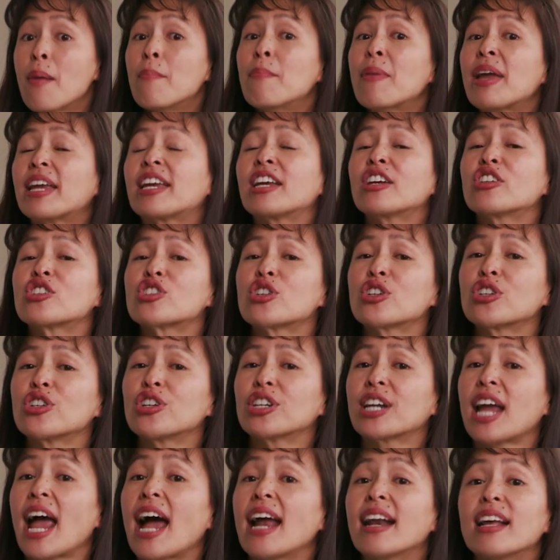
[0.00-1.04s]
making sure your
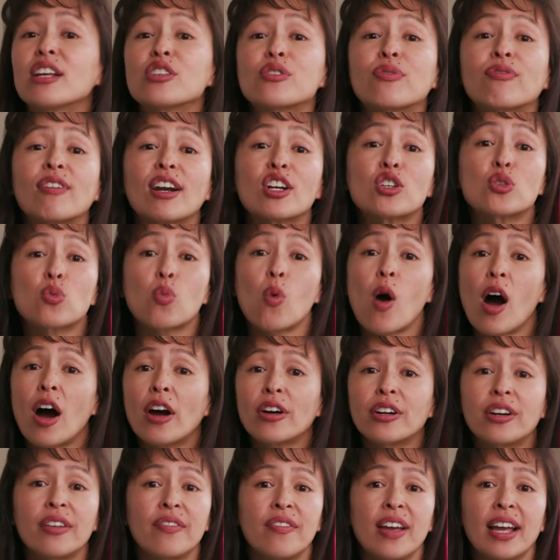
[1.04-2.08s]
cat has fresh
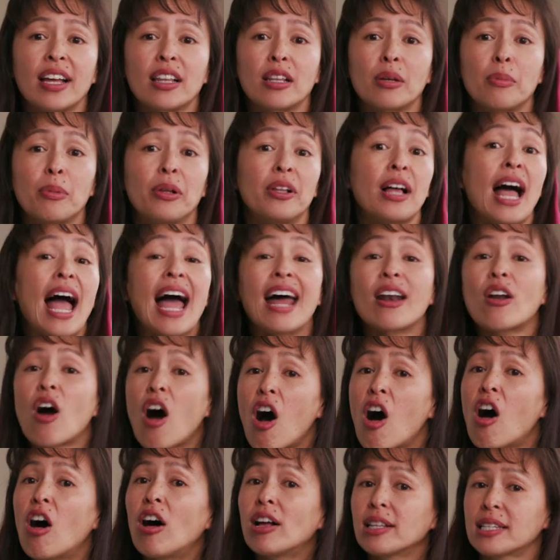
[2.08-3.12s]
water available at
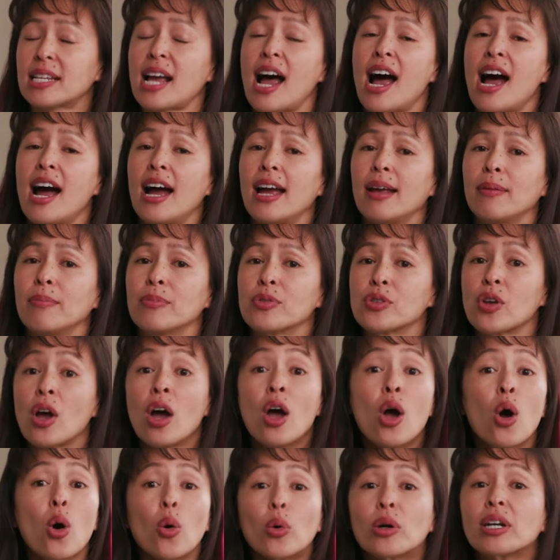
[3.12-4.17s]
all times,
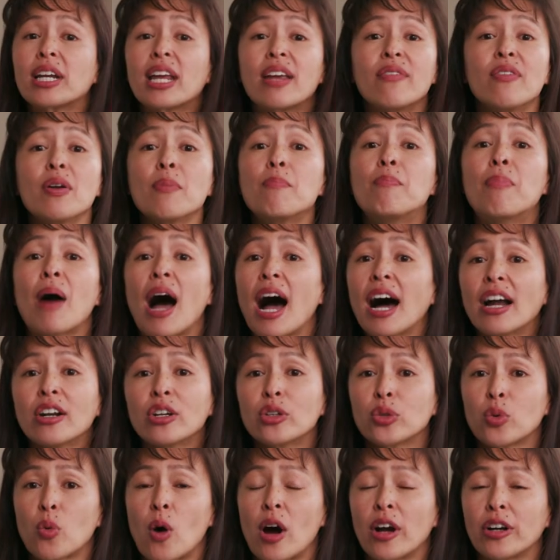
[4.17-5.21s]
or even
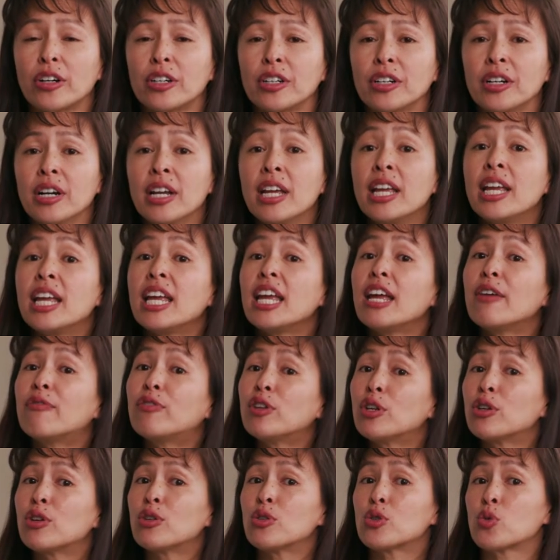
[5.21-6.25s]
bottled water if
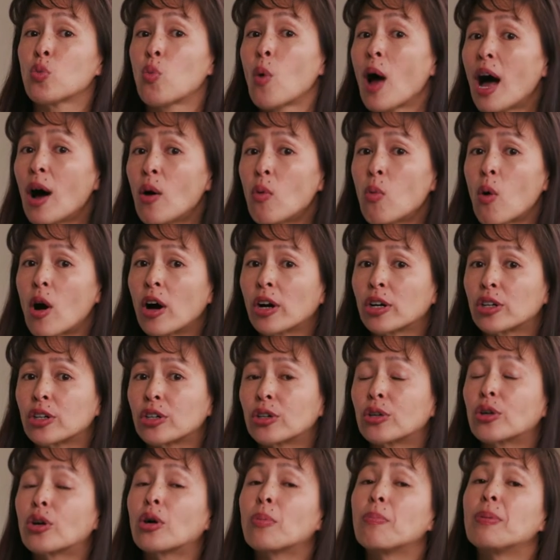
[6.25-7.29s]
you use well
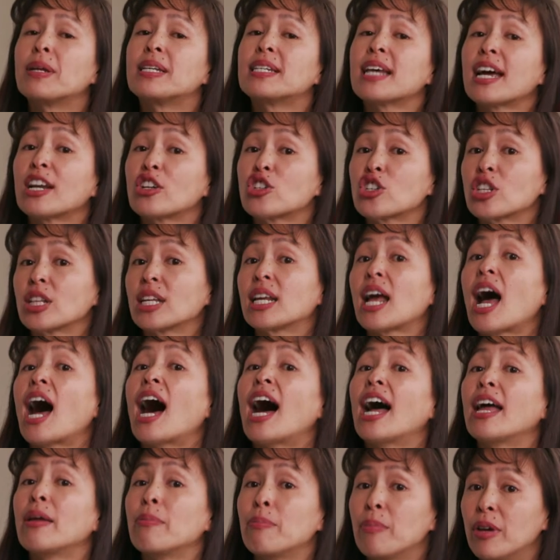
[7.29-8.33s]
water or potentially
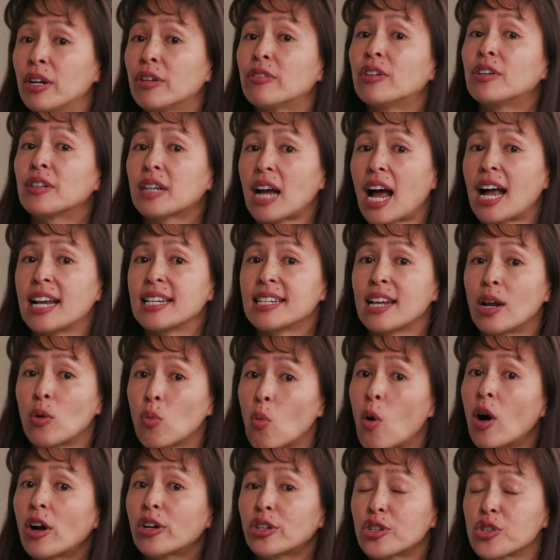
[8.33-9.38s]
high mineral content
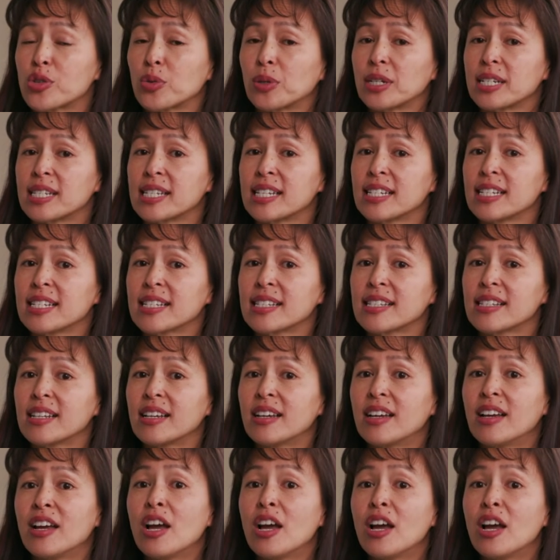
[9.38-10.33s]
water sources,